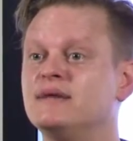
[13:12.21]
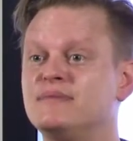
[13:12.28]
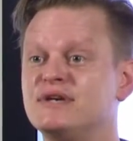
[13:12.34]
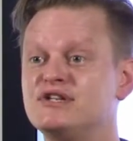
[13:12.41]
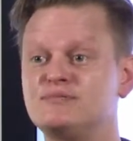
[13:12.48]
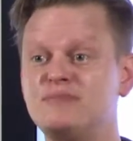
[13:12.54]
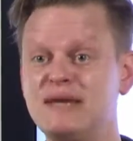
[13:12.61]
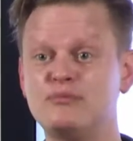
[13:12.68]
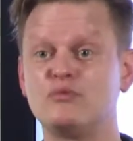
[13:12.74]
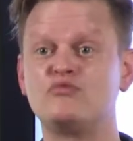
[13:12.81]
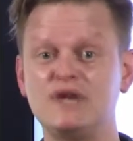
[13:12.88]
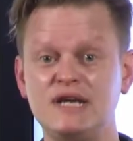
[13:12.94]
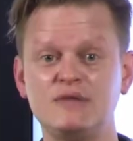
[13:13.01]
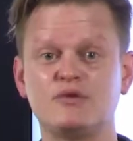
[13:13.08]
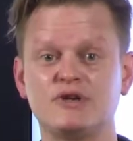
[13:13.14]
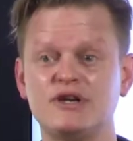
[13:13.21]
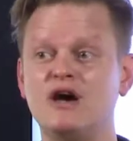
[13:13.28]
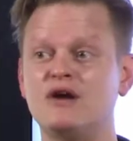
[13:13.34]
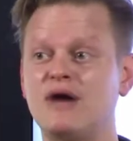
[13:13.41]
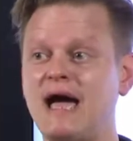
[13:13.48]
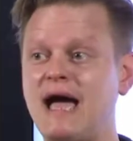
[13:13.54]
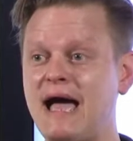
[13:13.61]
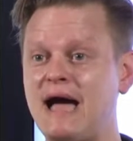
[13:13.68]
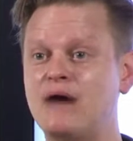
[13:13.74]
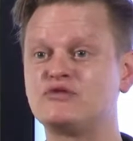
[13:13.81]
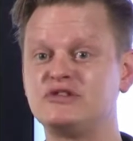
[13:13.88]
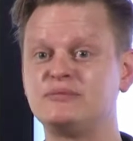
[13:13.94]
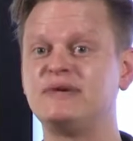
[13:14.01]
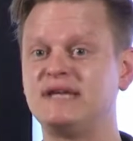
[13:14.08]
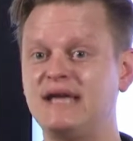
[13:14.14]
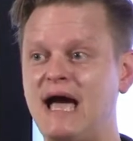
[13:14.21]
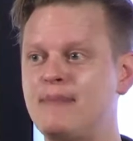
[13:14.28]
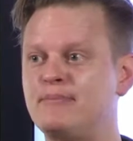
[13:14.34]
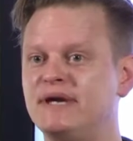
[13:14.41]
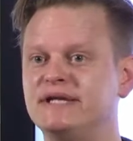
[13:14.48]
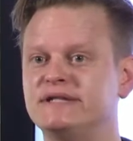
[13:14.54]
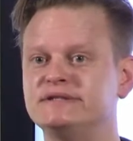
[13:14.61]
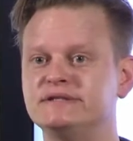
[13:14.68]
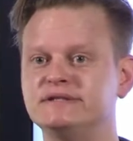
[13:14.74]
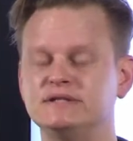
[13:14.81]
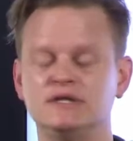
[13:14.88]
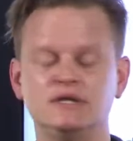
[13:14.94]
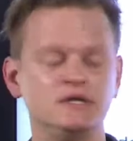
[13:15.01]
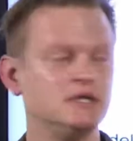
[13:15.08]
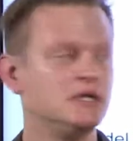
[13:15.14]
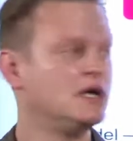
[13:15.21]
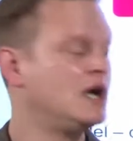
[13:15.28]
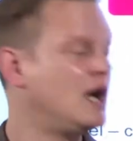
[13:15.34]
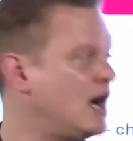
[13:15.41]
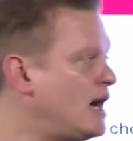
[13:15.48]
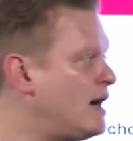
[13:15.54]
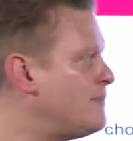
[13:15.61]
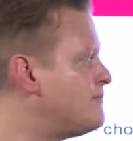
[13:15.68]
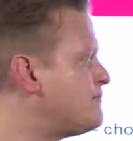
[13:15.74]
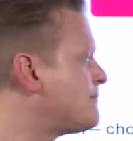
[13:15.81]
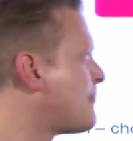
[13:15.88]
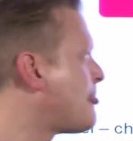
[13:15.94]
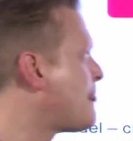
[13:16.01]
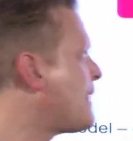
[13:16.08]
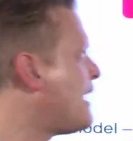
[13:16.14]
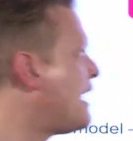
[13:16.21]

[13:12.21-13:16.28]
because people really want to know how to be happy. You